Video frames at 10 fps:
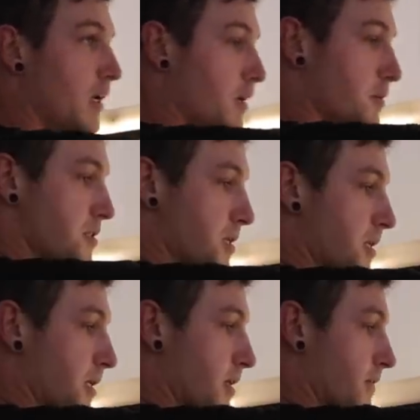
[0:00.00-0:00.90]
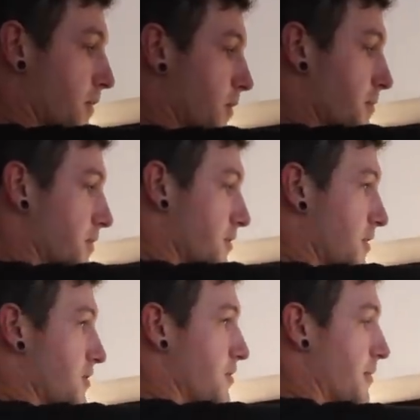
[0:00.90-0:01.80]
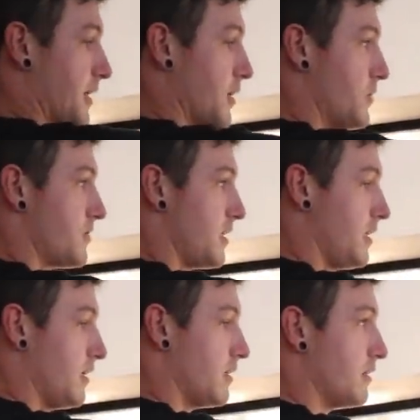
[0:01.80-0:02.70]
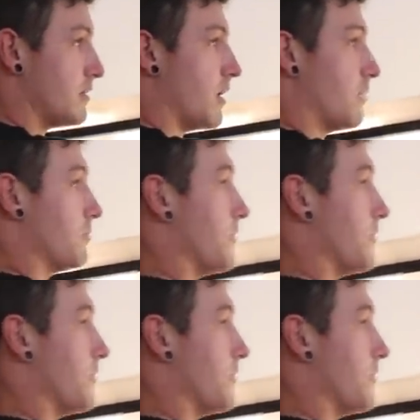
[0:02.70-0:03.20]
I'm just gonna cover you up just because you're being nosy. No,